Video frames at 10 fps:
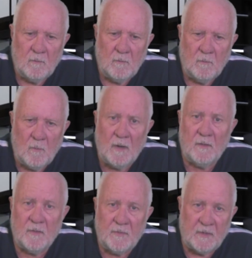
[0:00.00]
one
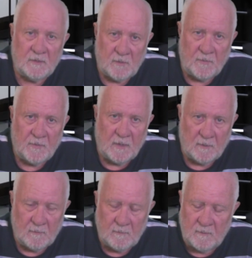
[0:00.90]
of the things I think
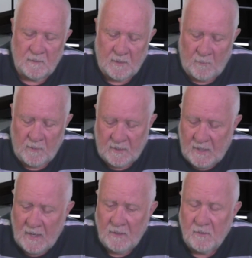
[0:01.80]
that we
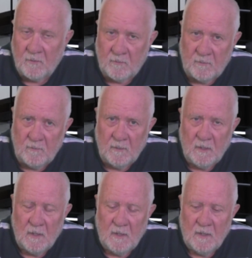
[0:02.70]
can do
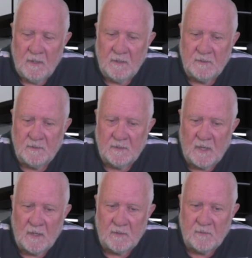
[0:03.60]
is
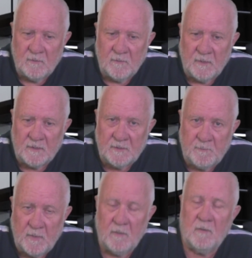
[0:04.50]
start to
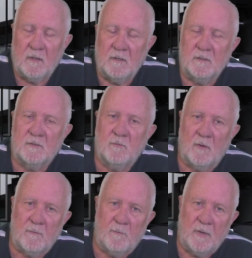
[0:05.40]
experience
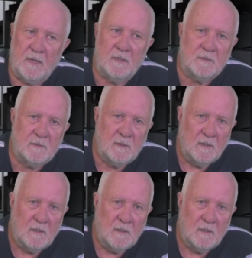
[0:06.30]
what peace,